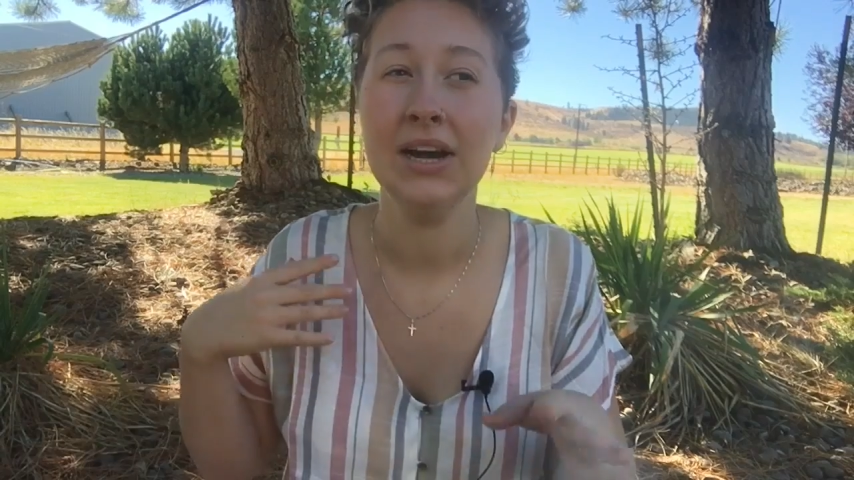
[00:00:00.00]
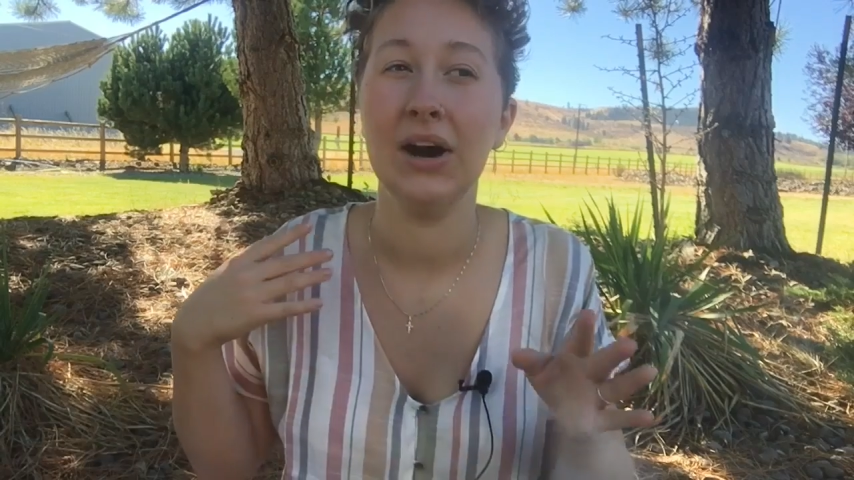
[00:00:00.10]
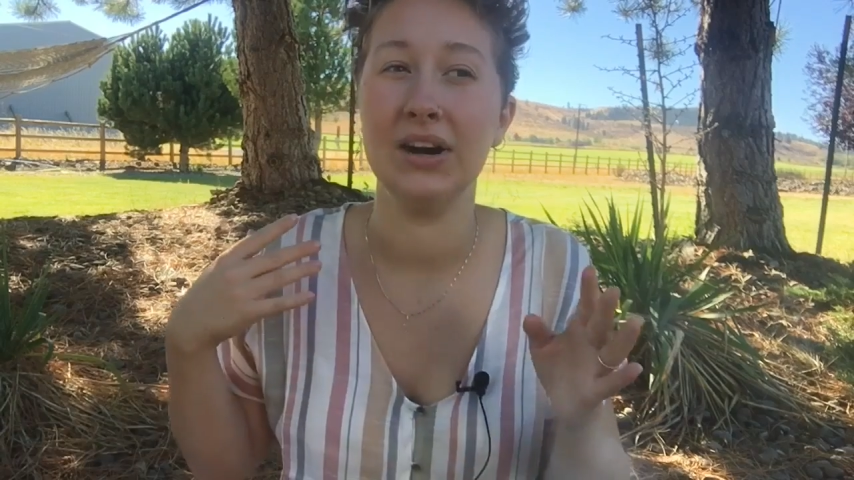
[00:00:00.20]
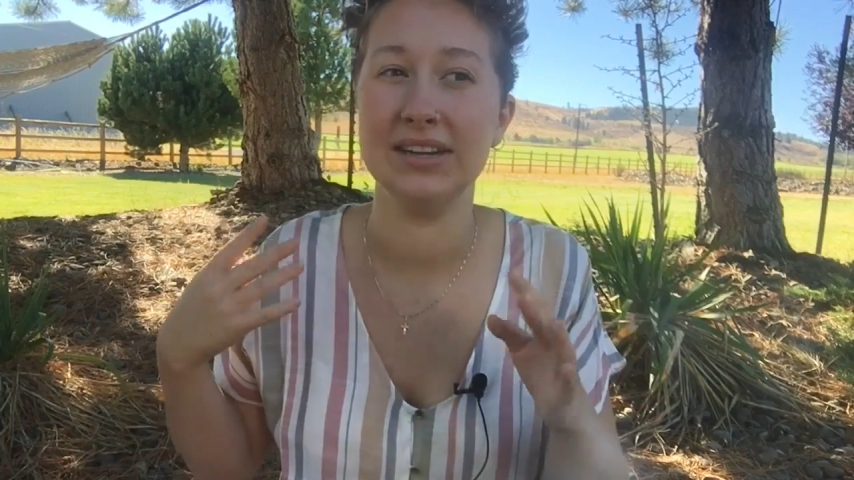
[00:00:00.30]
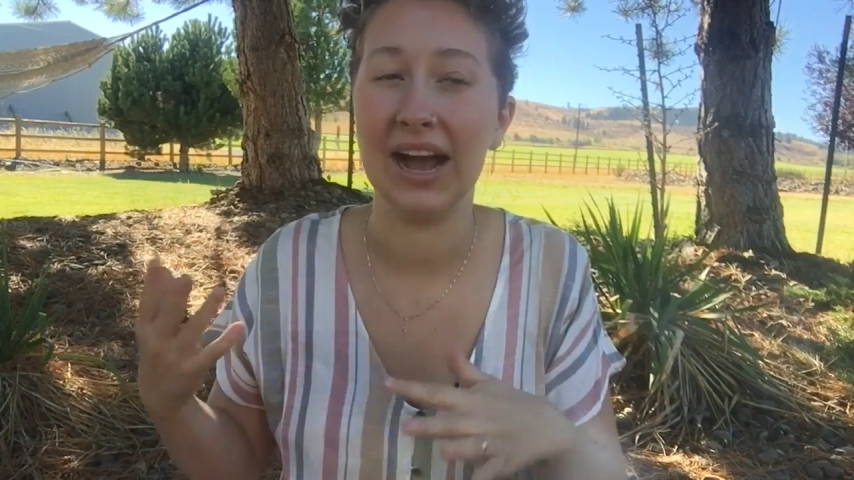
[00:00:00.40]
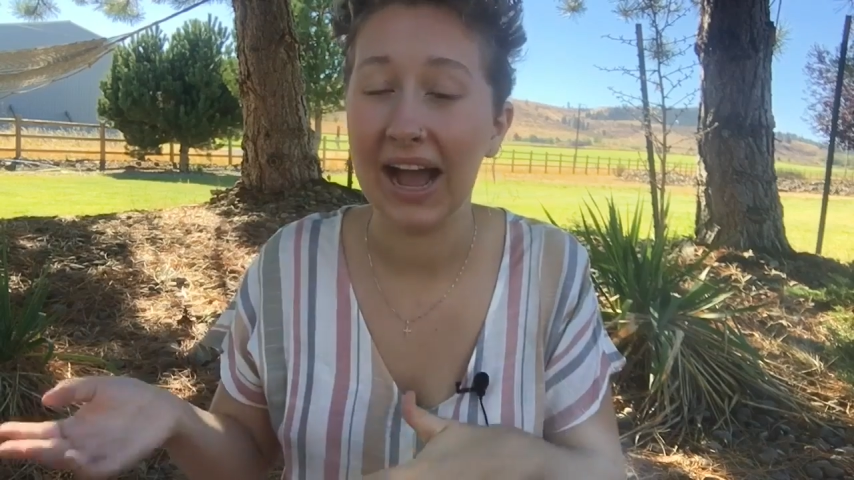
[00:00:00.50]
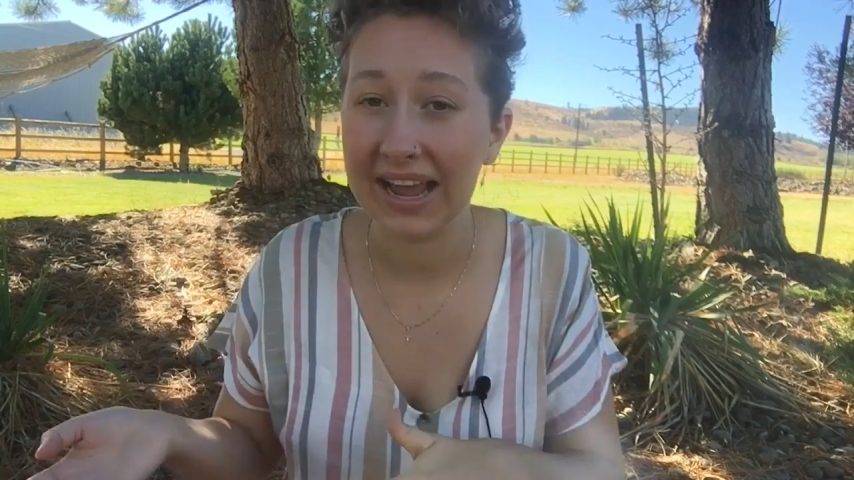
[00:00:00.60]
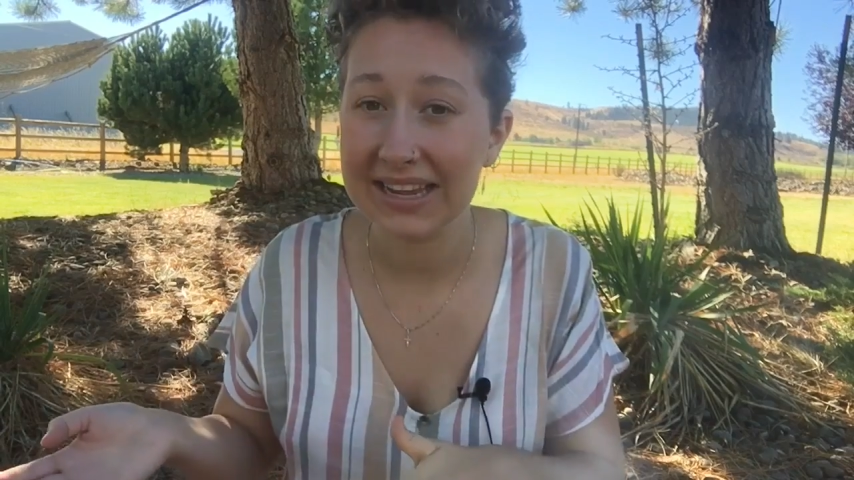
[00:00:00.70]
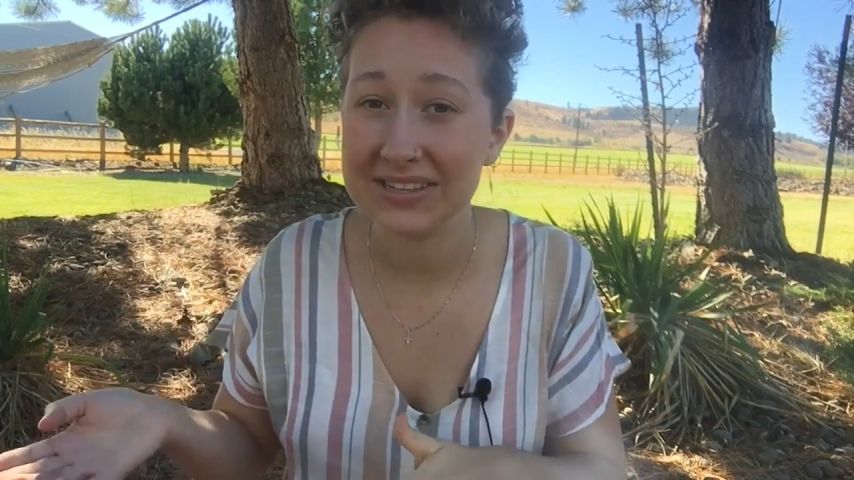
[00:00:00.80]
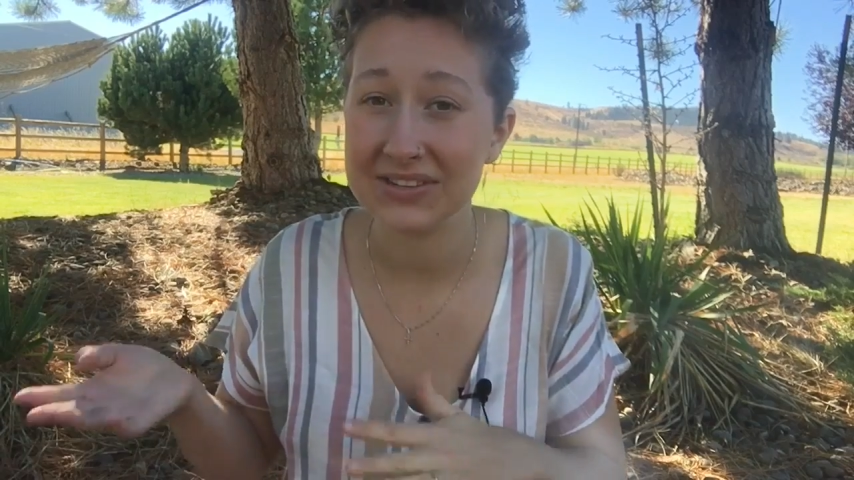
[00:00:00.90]
on
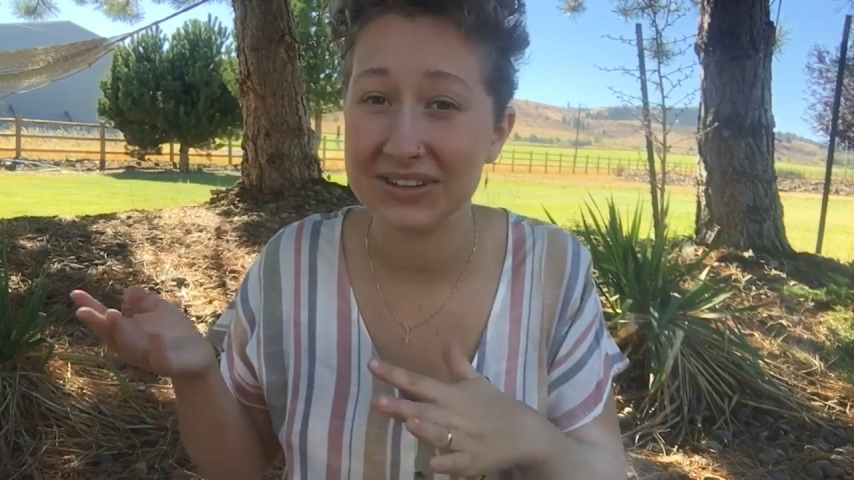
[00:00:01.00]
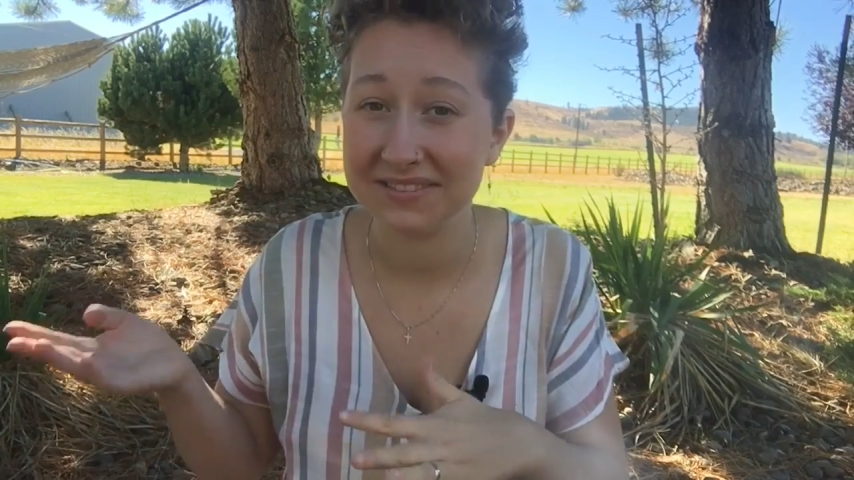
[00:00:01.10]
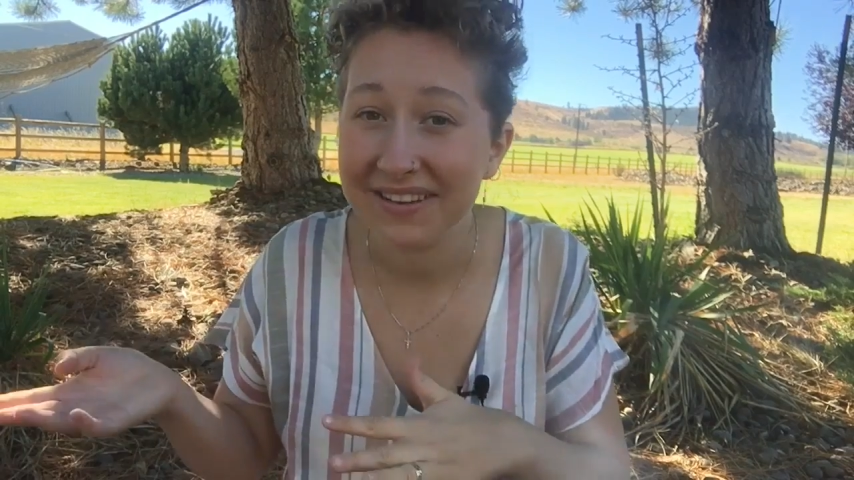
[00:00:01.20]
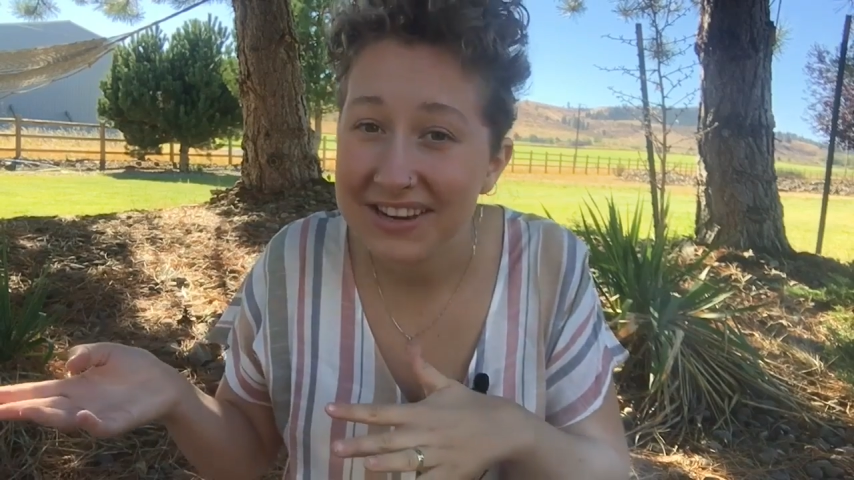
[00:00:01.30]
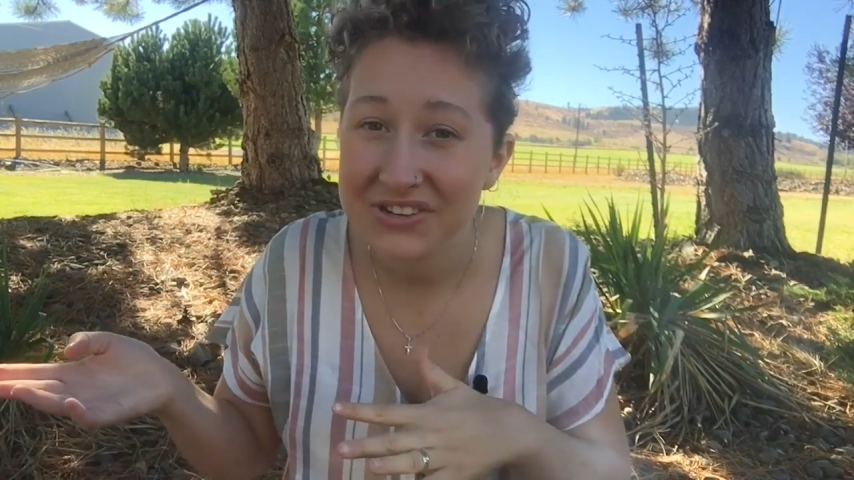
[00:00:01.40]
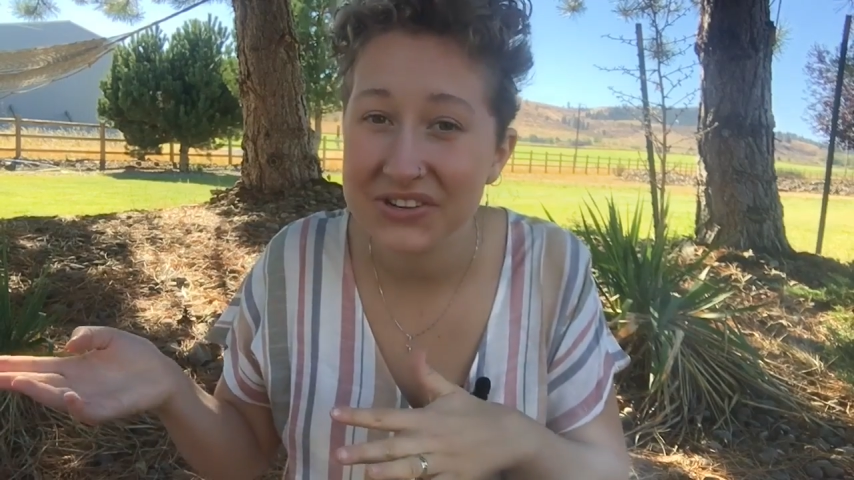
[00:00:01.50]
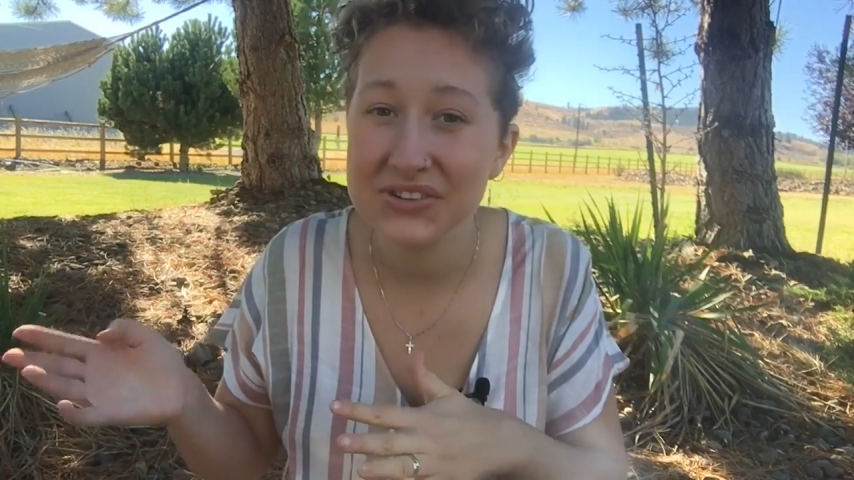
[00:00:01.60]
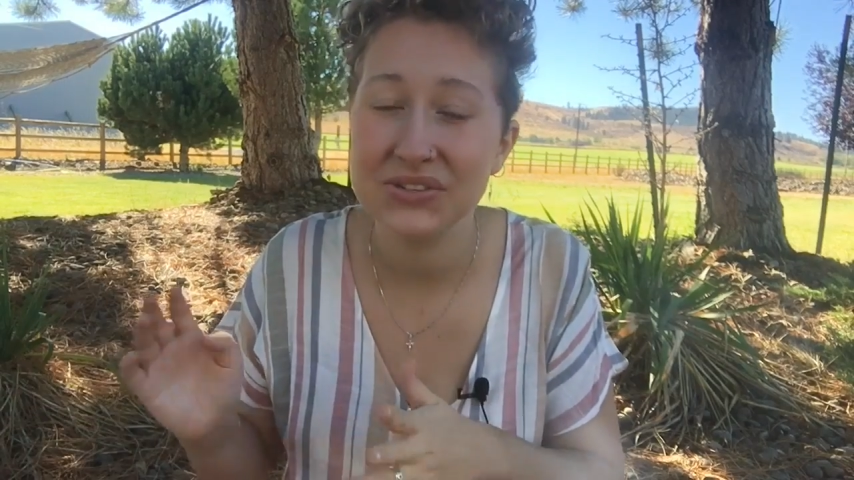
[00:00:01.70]
hikes or adventures,